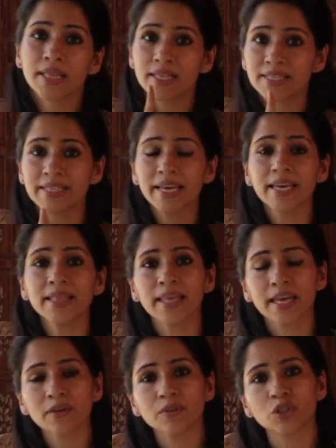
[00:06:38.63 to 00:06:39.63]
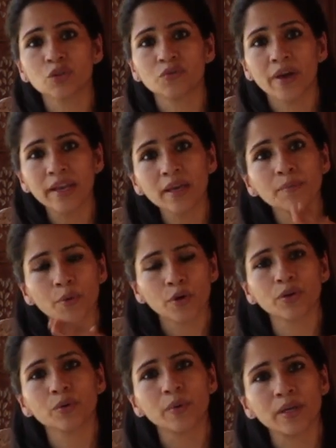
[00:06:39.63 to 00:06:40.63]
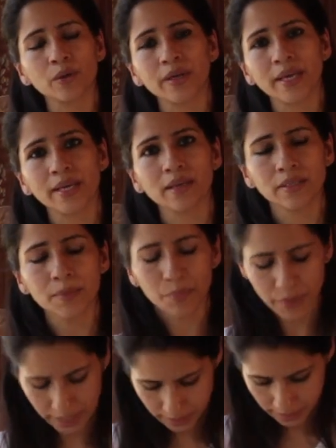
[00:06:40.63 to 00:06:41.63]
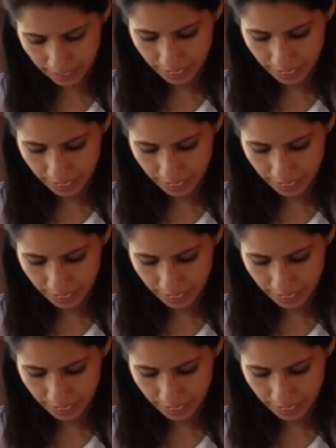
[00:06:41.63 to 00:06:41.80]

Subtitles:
The second thing which is very important when you're taking deep breaths